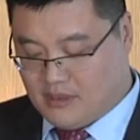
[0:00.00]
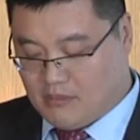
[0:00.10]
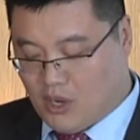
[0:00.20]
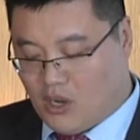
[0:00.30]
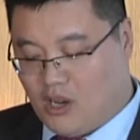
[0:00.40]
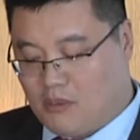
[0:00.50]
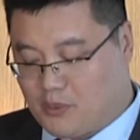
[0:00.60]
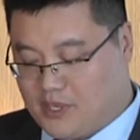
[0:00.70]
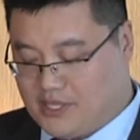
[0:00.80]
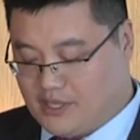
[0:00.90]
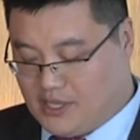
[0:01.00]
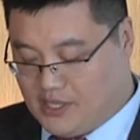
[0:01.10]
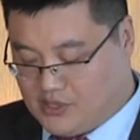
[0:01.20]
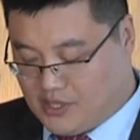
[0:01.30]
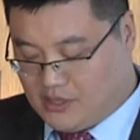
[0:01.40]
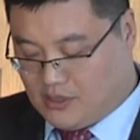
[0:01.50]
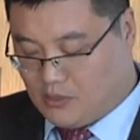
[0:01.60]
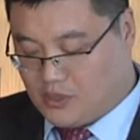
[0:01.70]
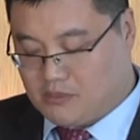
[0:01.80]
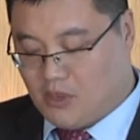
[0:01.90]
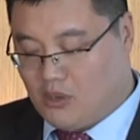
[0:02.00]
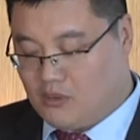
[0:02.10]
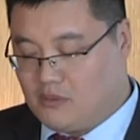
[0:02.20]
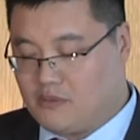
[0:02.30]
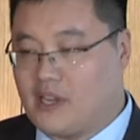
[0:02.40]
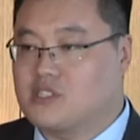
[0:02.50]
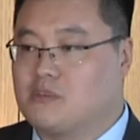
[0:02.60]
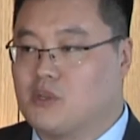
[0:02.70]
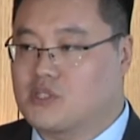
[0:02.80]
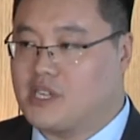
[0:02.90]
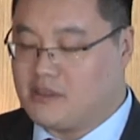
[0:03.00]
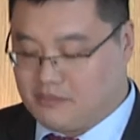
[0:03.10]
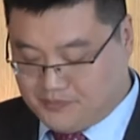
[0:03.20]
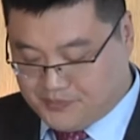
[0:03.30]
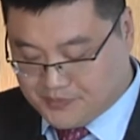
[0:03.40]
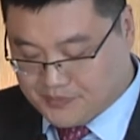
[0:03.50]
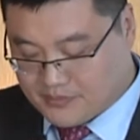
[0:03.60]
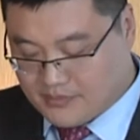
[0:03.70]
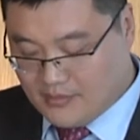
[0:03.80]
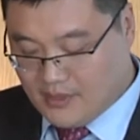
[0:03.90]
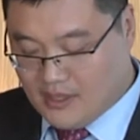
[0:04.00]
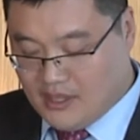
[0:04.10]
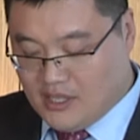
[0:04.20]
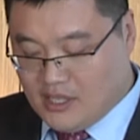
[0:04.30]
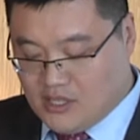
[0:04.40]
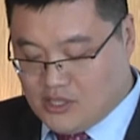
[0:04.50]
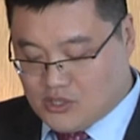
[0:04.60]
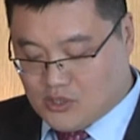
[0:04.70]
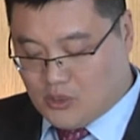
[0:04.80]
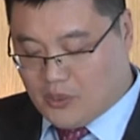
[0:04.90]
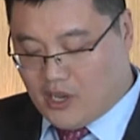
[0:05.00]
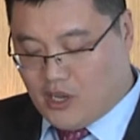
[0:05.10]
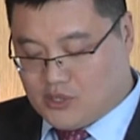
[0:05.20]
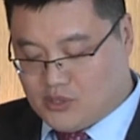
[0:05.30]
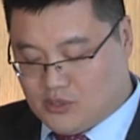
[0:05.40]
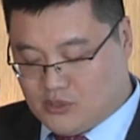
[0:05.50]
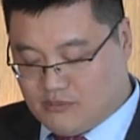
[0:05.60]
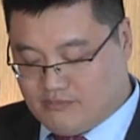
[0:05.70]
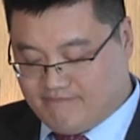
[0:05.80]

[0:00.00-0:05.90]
more operating leasing with more flexible scheme. So we also